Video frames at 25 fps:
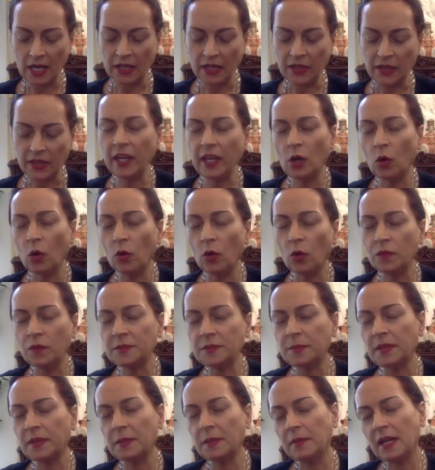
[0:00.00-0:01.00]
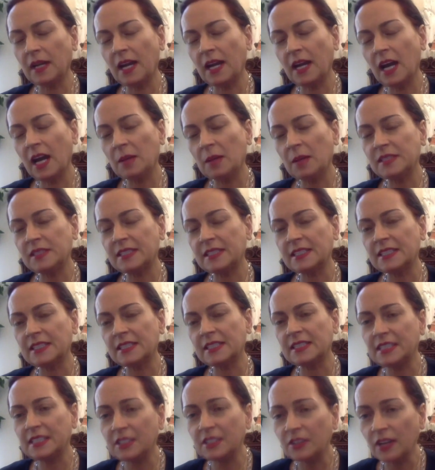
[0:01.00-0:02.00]
their offspring becomes
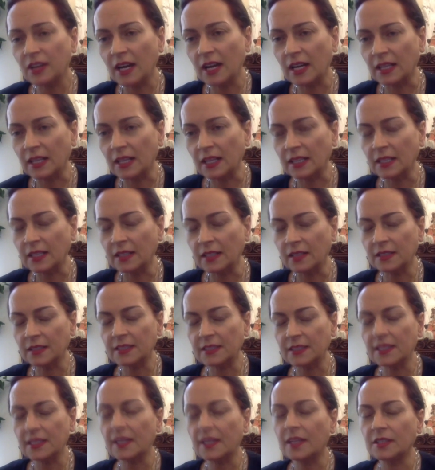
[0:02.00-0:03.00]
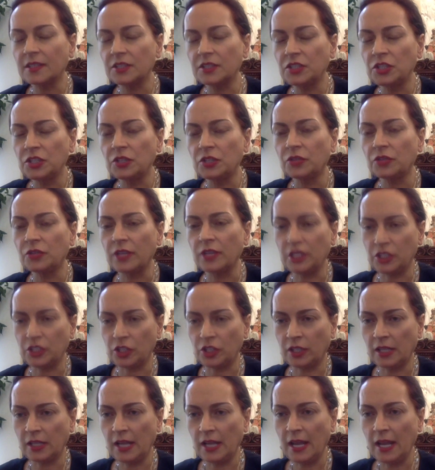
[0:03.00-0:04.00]
sterile in the second
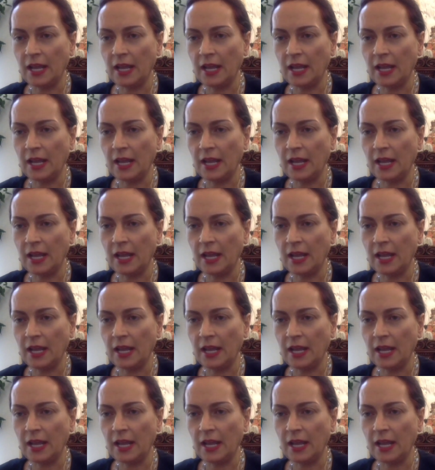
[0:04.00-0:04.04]
generation.